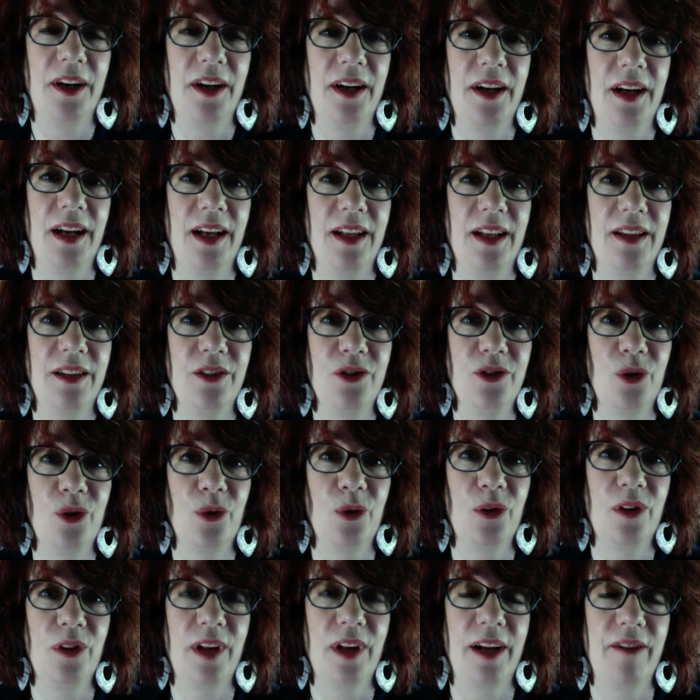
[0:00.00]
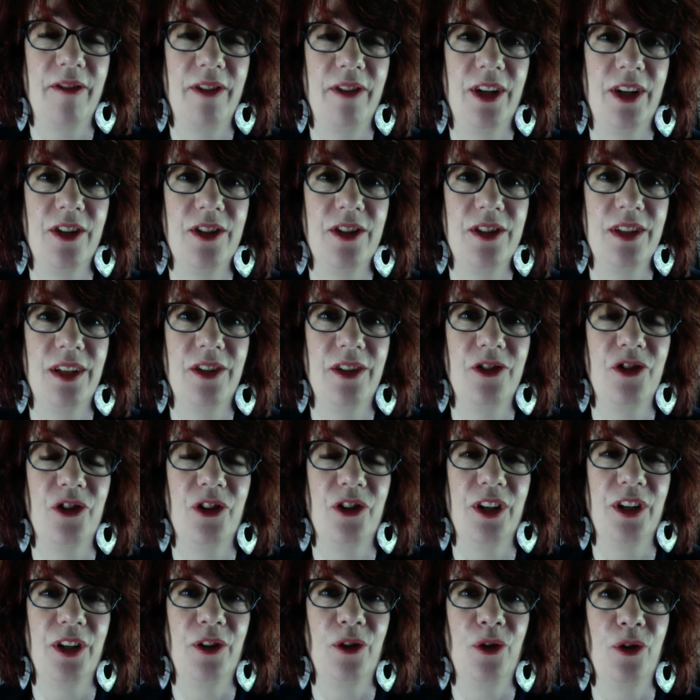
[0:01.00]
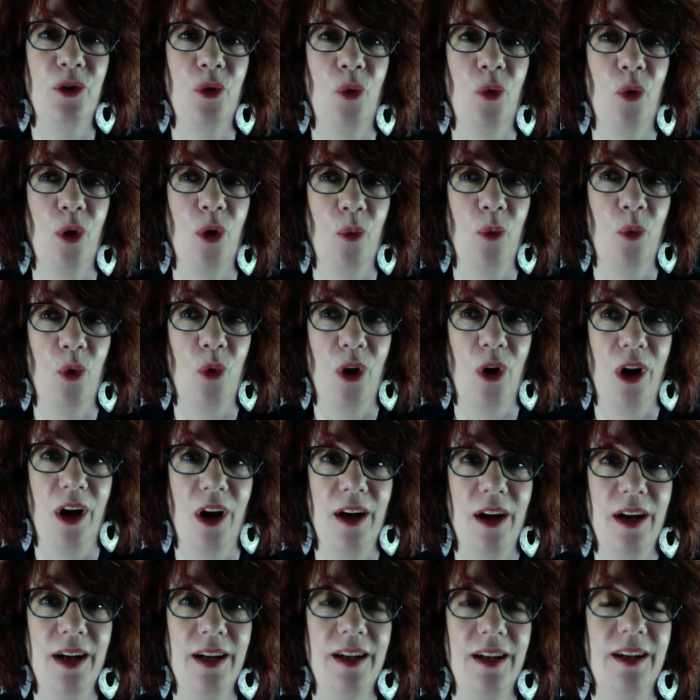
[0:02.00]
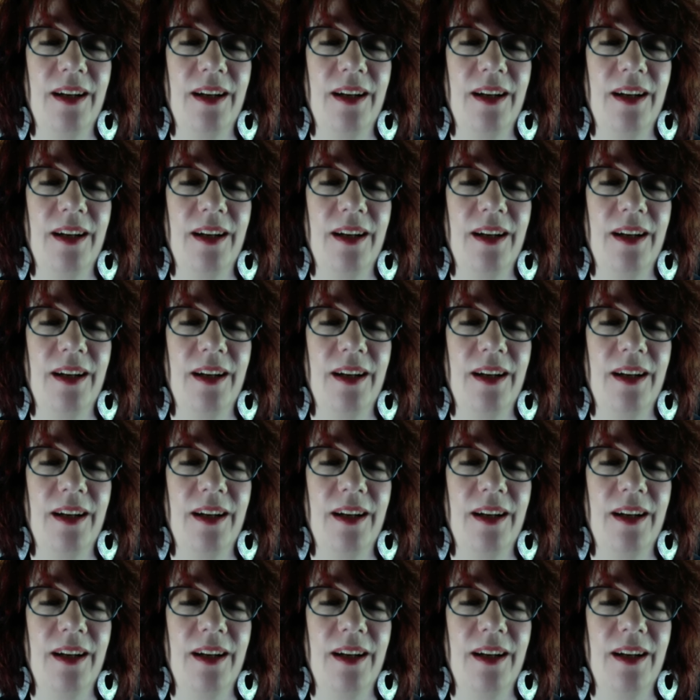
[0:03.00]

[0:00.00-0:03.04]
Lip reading: at the Total Life Care Center in Norwalk